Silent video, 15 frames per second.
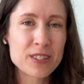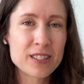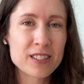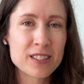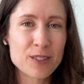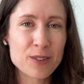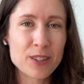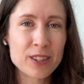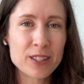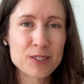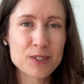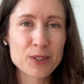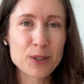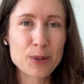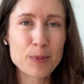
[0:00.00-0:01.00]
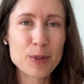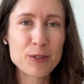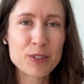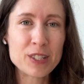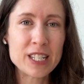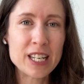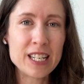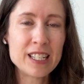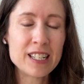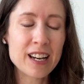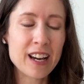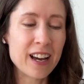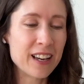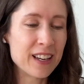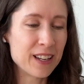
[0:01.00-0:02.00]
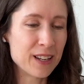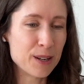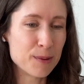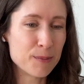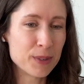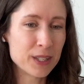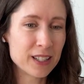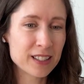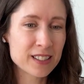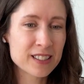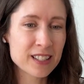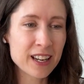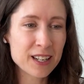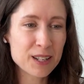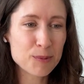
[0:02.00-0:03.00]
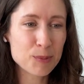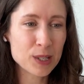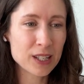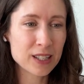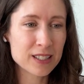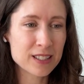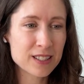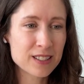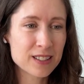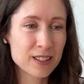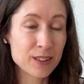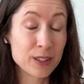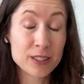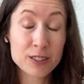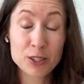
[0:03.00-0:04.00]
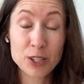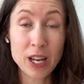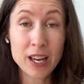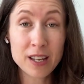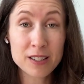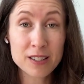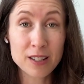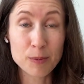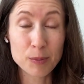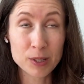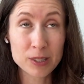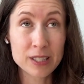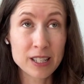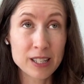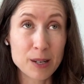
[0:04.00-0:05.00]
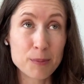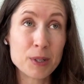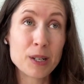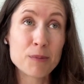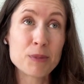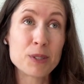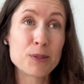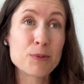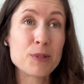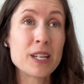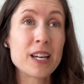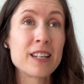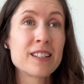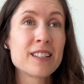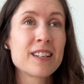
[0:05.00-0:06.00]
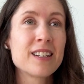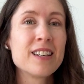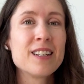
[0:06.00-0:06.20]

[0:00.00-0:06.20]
so that there's a little bit of a date. I am excited because she has a birthday coming up this weekend.